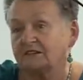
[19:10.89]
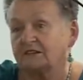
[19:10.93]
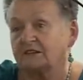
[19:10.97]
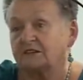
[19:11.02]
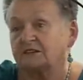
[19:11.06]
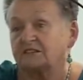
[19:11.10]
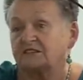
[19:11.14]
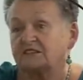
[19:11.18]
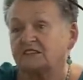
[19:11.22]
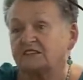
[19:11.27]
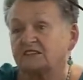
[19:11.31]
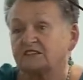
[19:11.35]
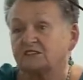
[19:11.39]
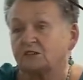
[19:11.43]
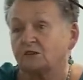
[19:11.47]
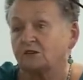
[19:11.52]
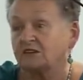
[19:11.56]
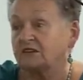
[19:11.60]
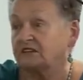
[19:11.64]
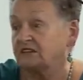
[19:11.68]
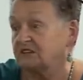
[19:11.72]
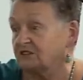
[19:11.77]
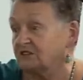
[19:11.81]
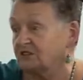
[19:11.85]
and it sits
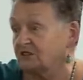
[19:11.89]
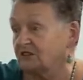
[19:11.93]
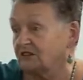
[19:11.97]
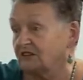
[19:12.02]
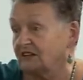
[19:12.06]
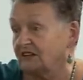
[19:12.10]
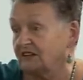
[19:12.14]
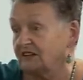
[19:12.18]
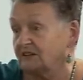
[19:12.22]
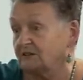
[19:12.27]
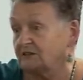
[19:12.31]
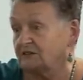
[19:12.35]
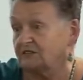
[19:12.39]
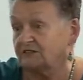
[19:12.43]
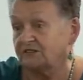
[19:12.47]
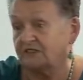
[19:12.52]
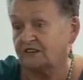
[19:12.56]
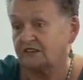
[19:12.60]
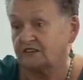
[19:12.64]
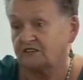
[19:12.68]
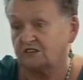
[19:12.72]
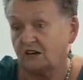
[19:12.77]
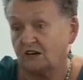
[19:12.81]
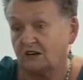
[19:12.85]
on the internal anal
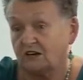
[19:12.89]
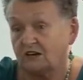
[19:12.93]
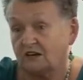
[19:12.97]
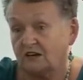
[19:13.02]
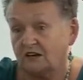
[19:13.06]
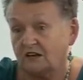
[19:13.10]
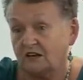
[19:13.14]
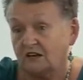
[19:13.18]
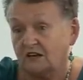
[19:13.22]
sphincter.